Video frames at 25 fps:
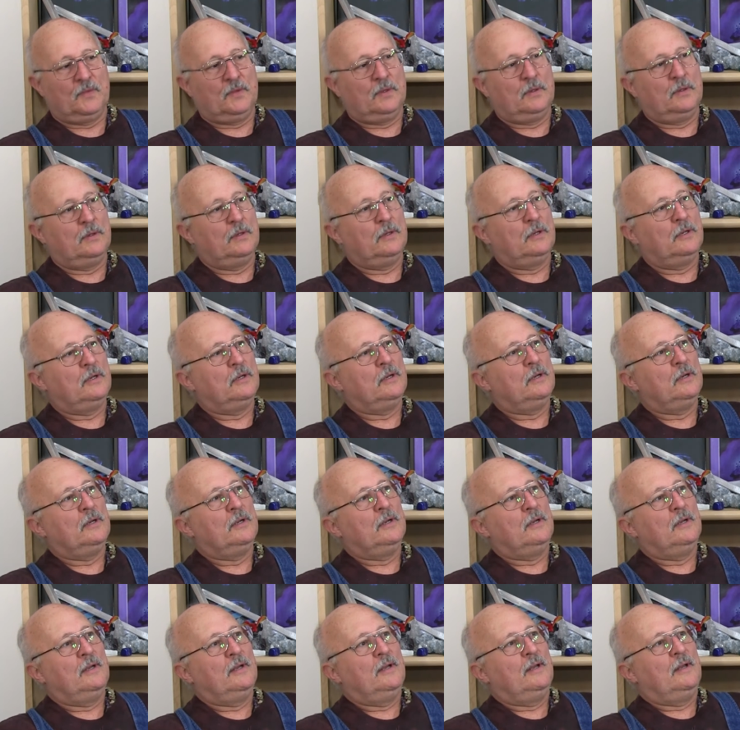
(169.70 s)

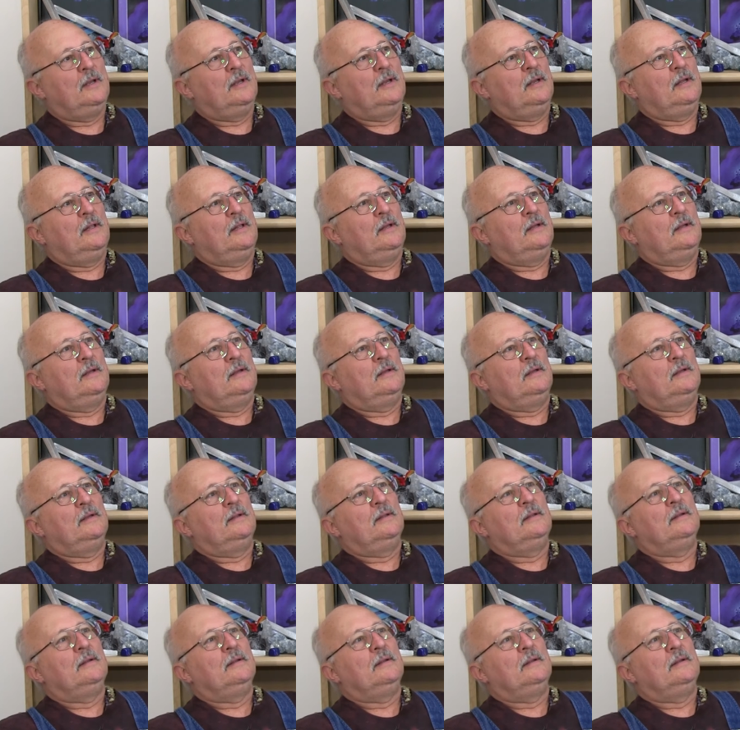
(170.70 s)
(silence)